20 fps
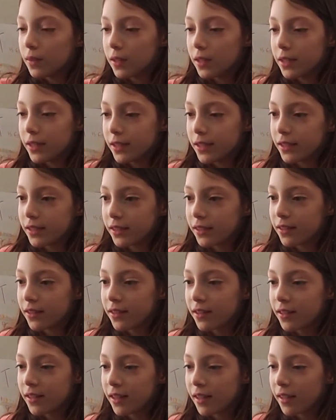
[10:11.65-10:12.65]
This is
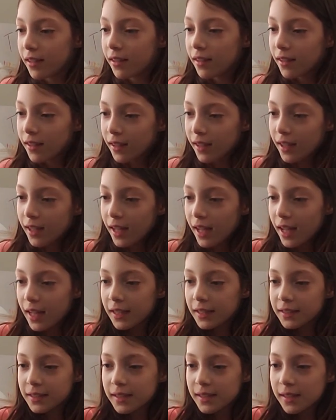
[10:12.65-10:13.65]
good.
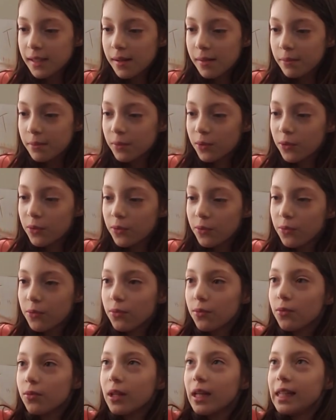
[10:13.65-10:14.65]
And some
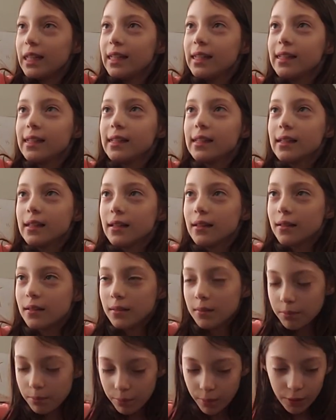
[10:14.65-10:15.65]
green.
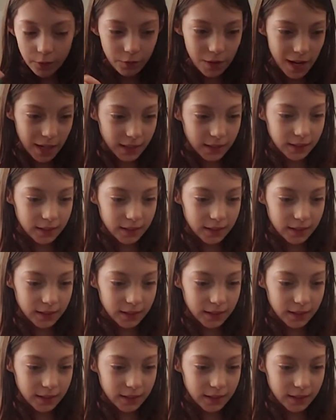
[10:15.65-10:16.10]
Perfect.